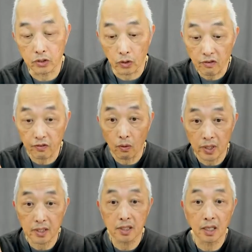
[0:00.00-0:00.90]
They're
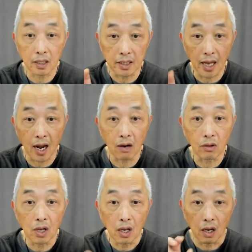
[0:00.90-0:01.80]
focusing now
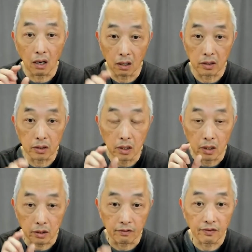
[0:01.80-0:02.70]
on
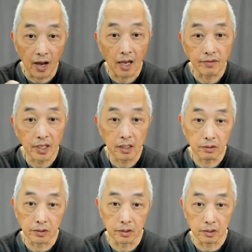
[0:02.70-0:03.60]
the five
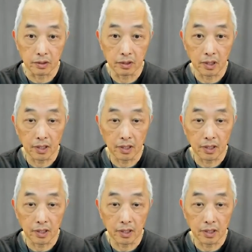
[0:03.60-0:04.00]
hindrances.